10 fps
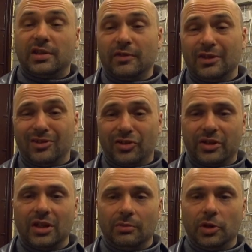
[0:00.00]
even
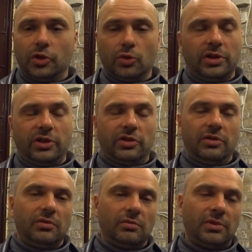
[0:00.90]
just a little bit too rigid,
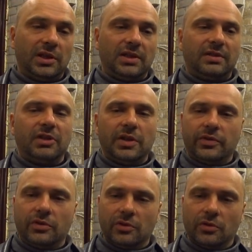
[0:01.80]
but it
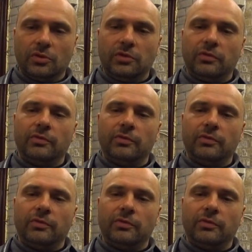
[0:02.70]
gives you a good